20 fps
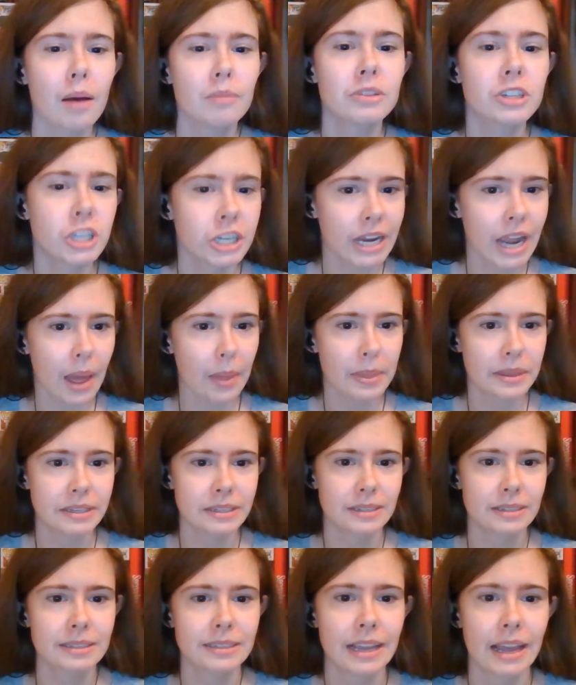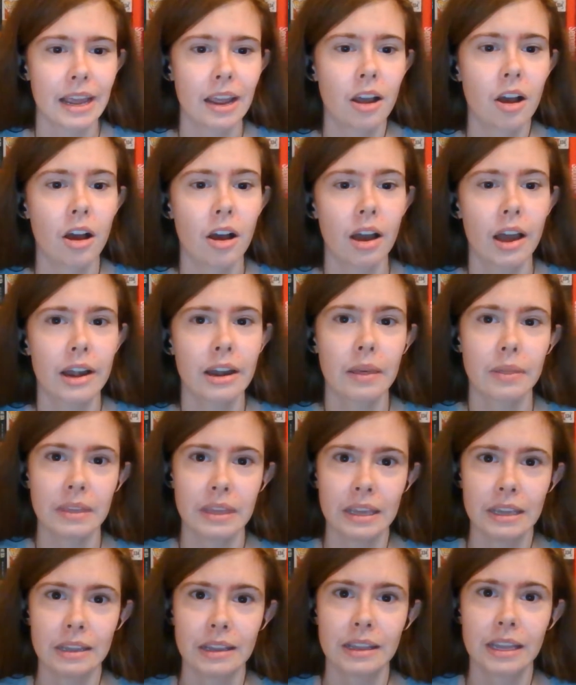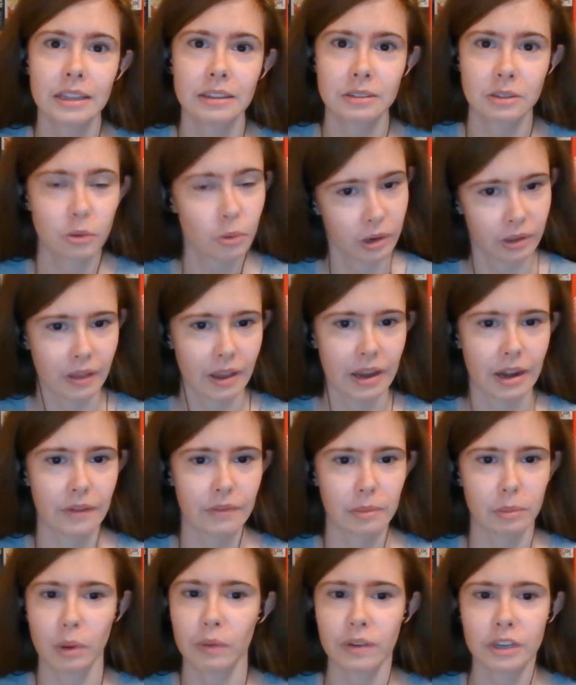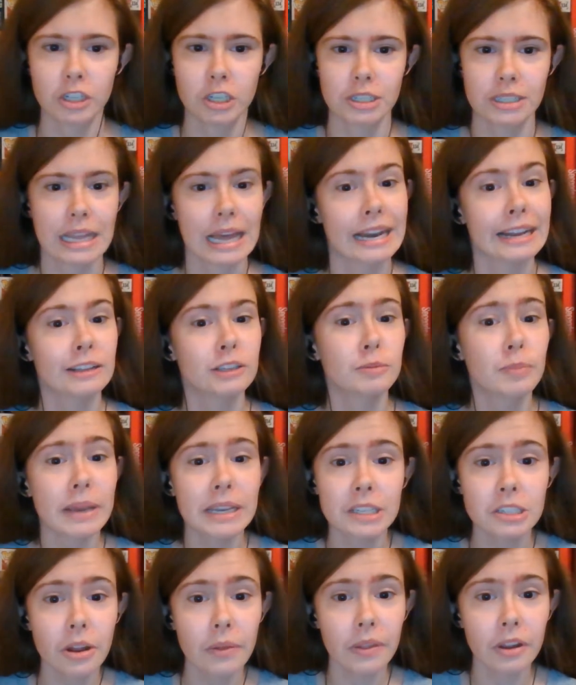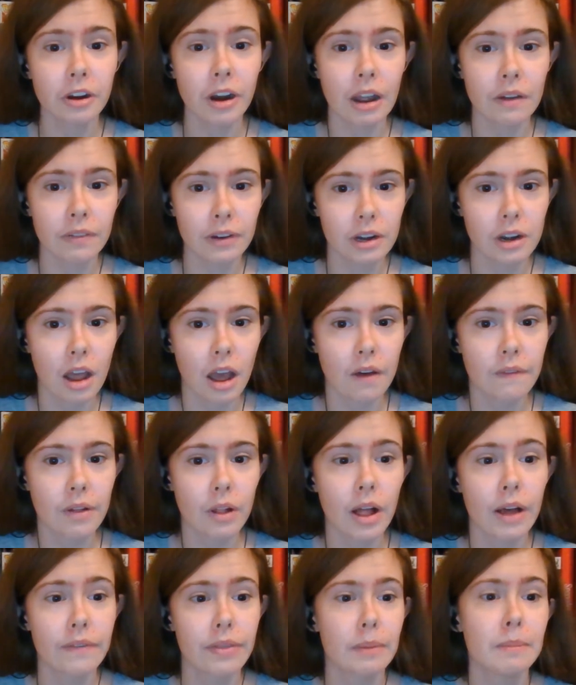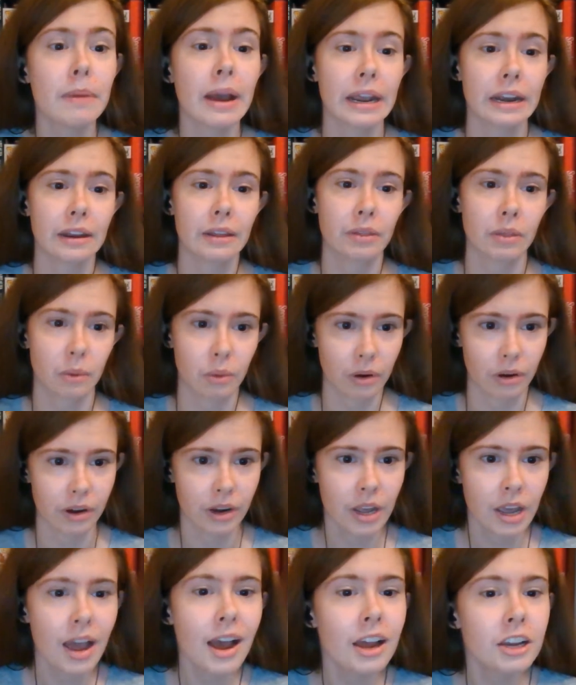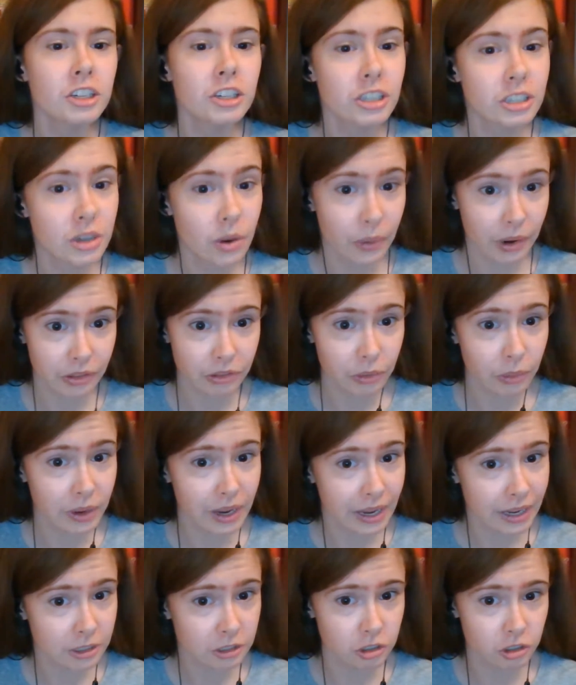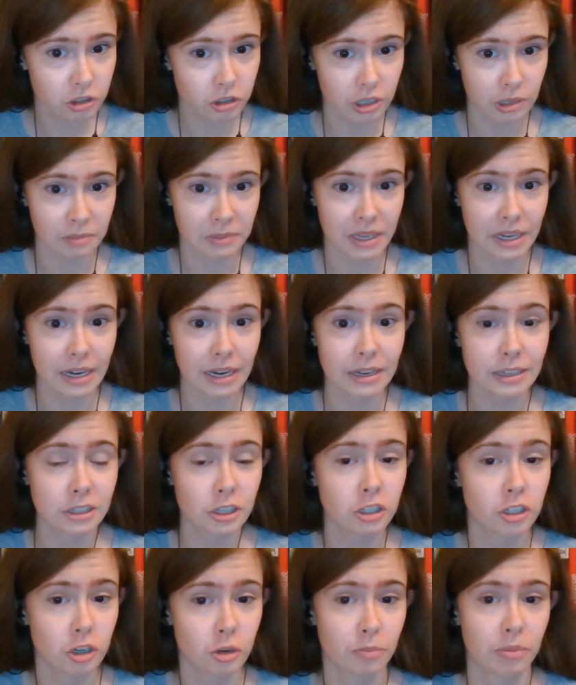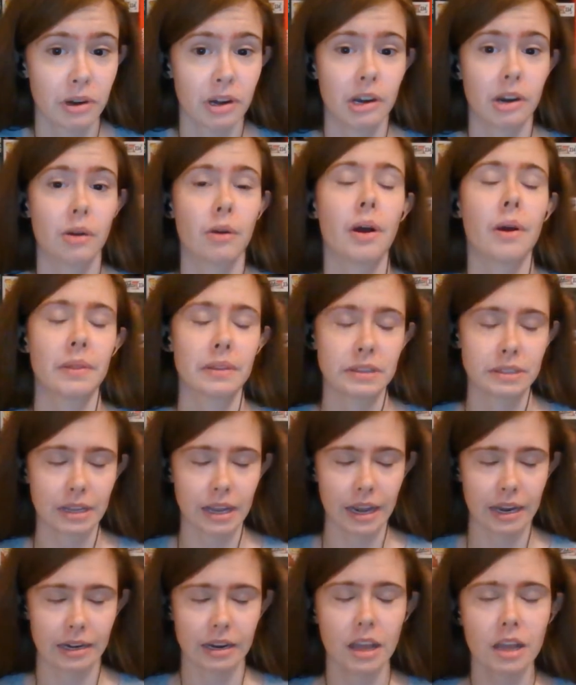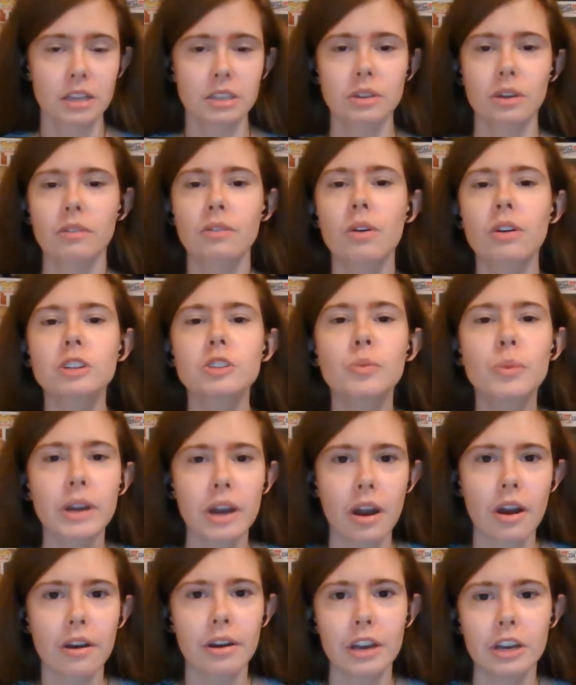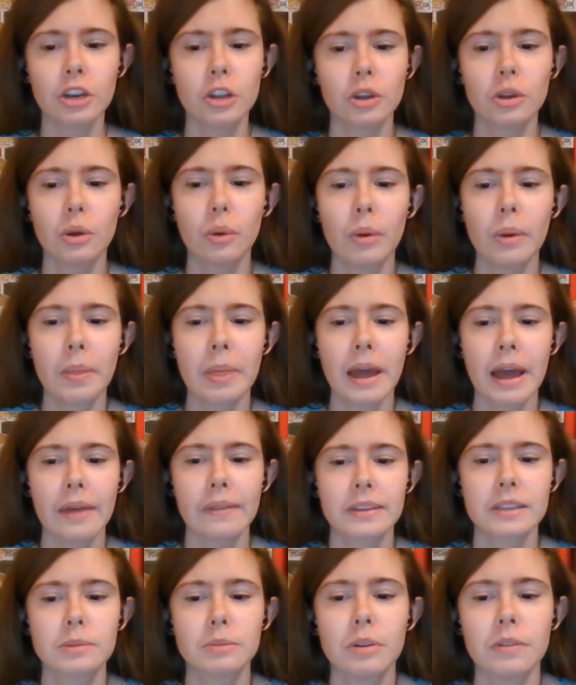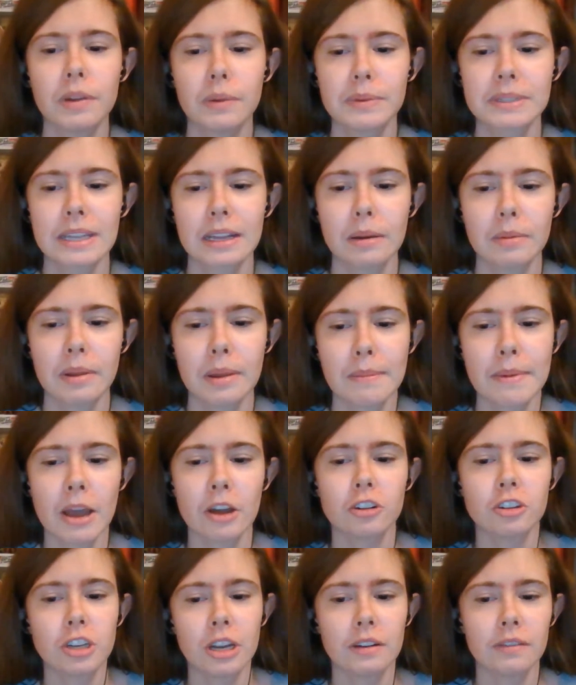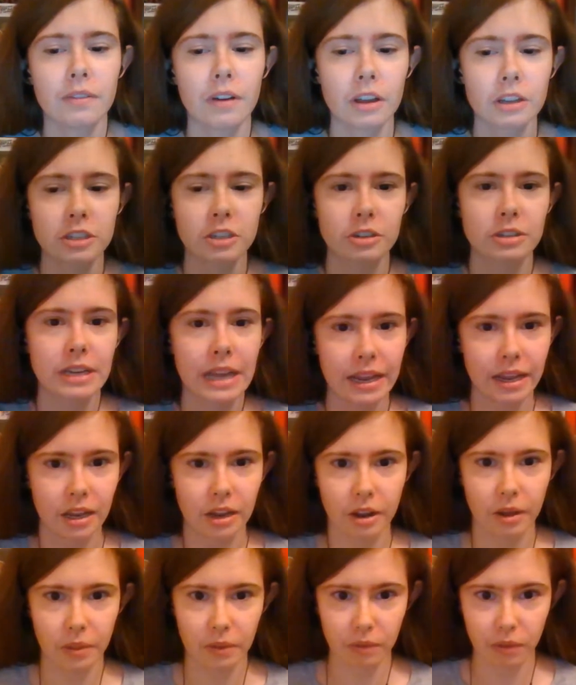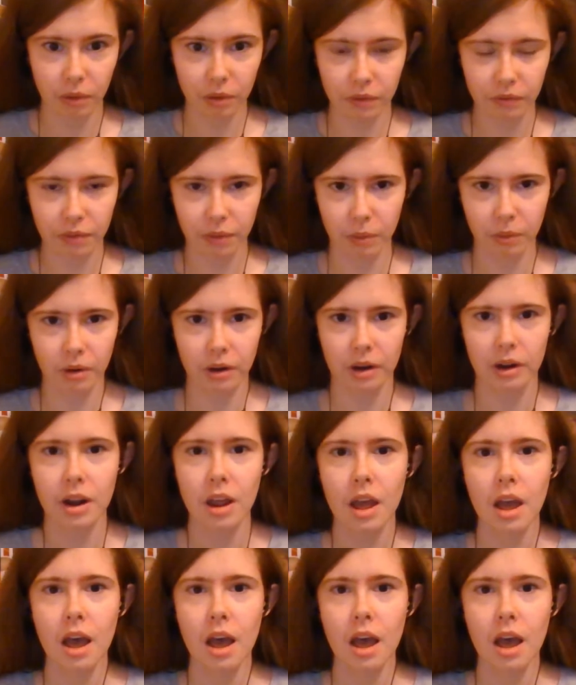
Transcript: She had this to say on the storyline of the movie. She said, "It's based on the graphic novel of the mighty Thor. She's going through cancer treatment and is a superhero on the side." So, of course, we already knew that this movie was going to be about Jane Foster taking on the role of Thor.